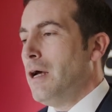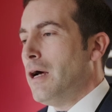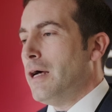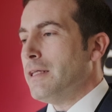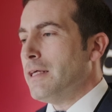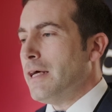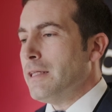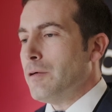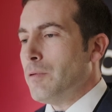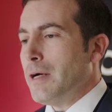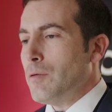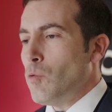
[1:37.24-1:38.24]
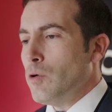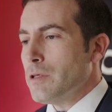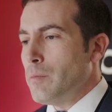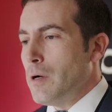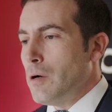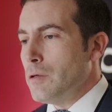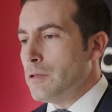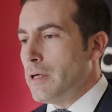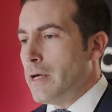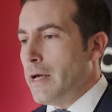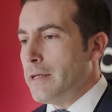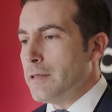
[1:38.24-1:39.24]
And another one was about
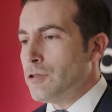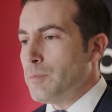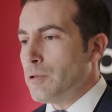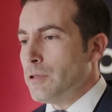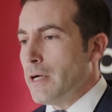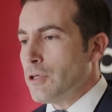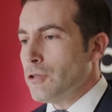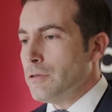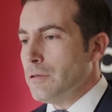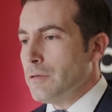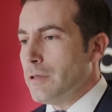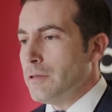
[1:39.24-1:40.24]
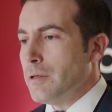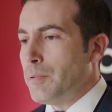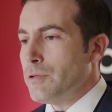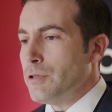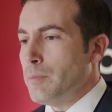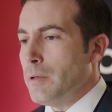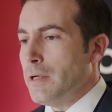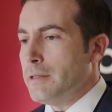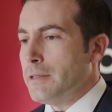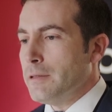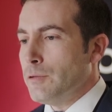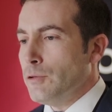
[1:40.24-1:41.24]
energy production and the
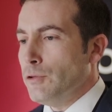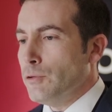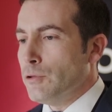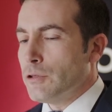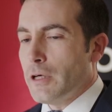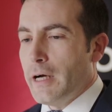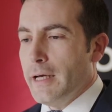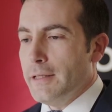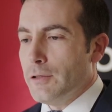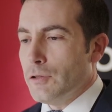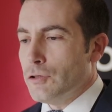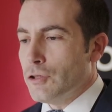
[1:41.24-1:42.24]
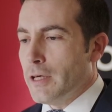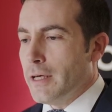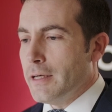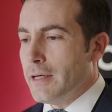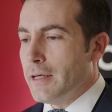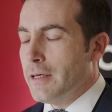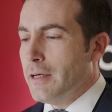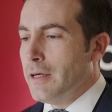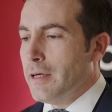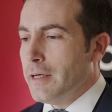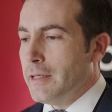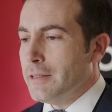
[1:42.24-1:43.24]
possibility to use hydrogen
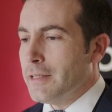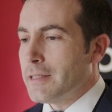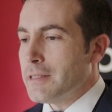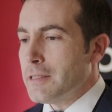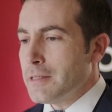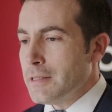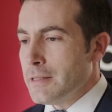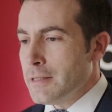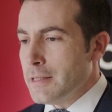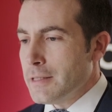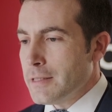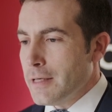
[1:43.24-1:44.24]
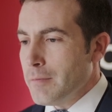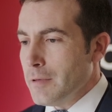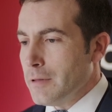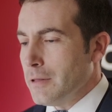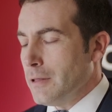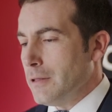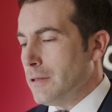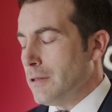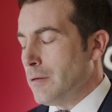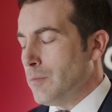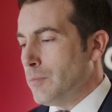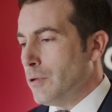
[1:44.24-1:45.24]
in the existing system.
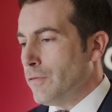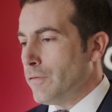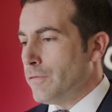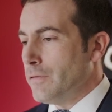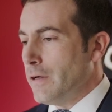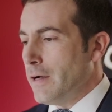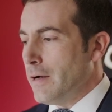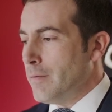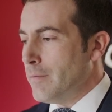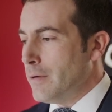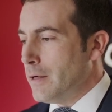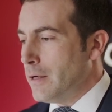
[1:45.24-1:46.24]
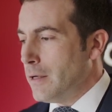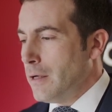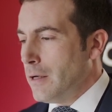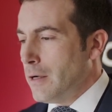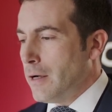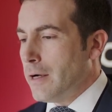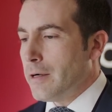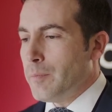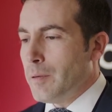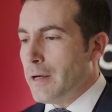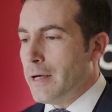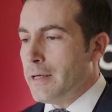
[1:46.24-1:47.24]
And both of them I
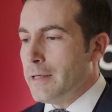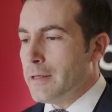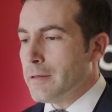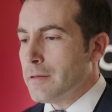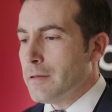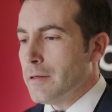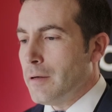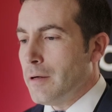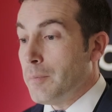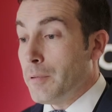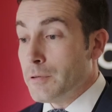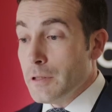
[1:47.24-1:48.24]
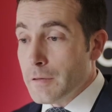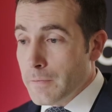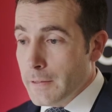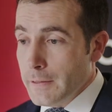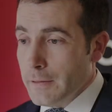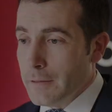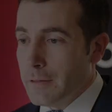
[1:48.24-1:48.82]
reply positively.